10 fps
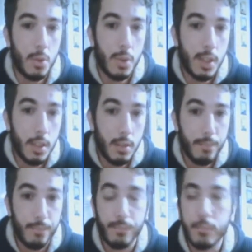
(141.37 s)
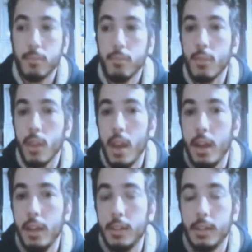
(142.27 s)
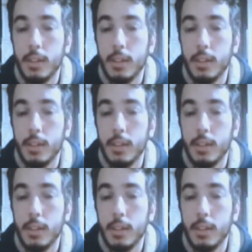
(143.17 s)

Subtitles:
Sweden, and